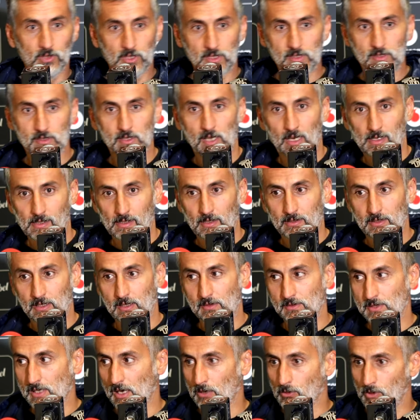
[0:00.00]
these
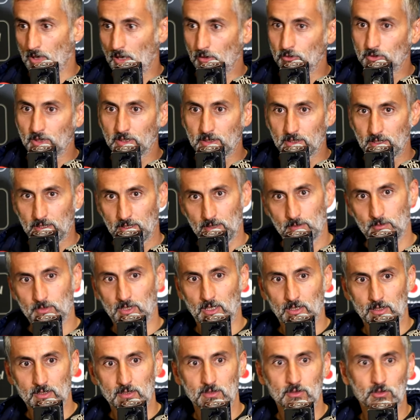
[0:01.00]
narratives around the team
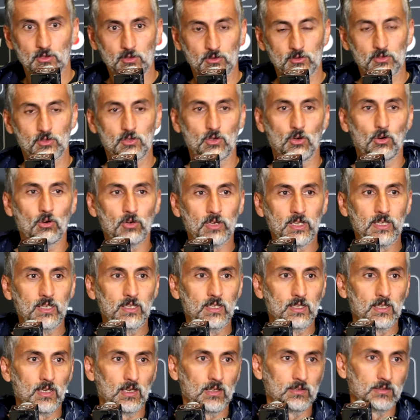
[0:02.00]
that is not
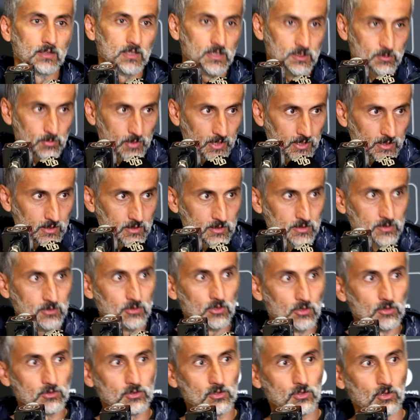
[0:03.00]
scoring and this player is
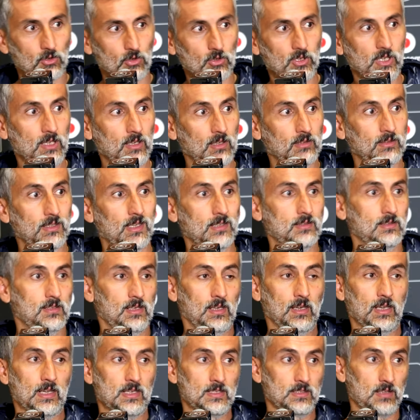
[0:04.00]
not scoring, and that's
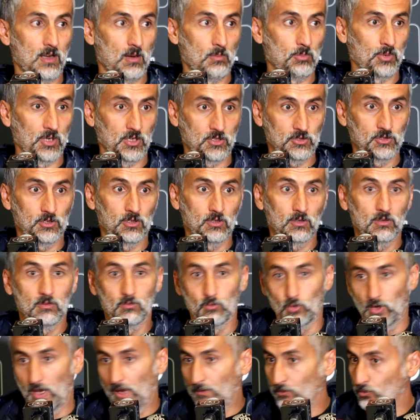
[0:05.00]
an extra pressure.
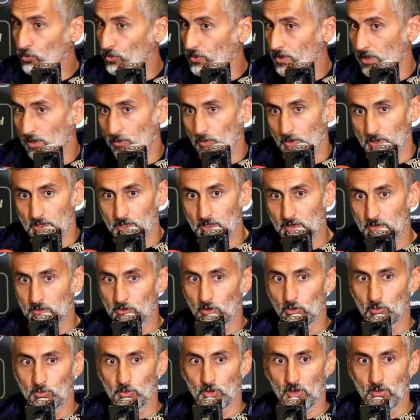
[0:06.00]
We have to deal with it,
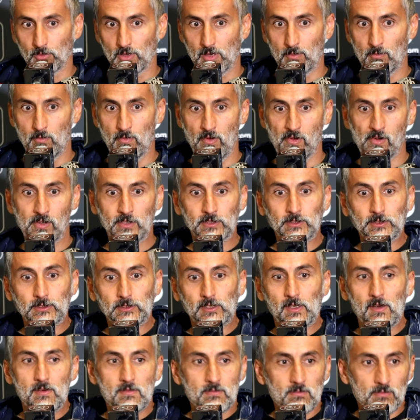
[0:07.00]
no problem.
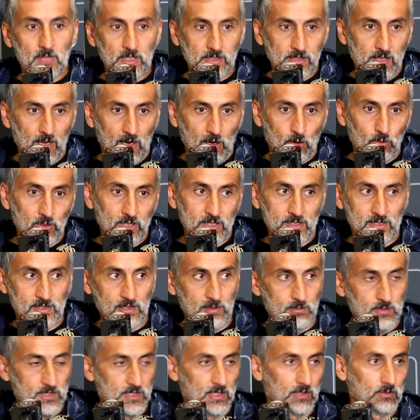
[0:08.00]
But now it
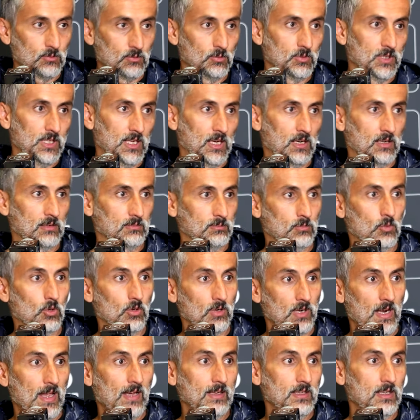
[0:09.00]
seems that we are
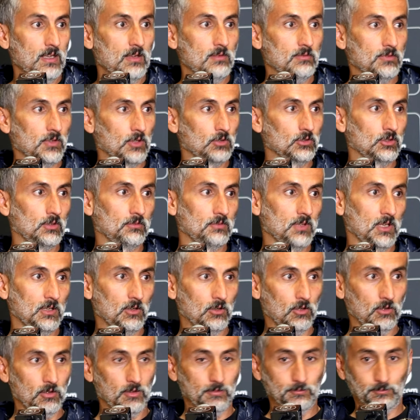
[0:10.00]
more lucky in front of the
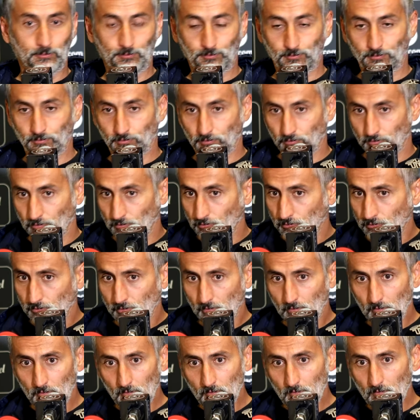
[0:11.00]
goal,
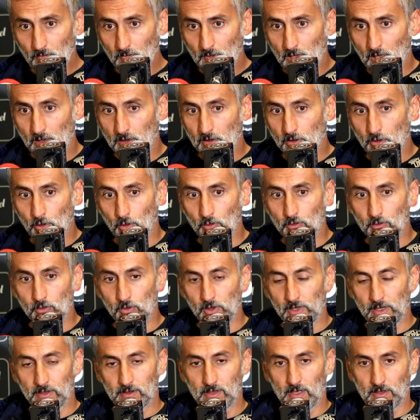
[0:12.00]
and
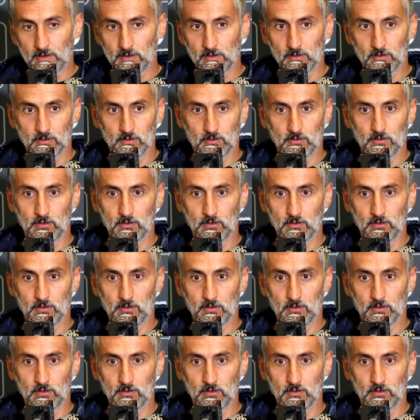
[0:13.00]
hopefully that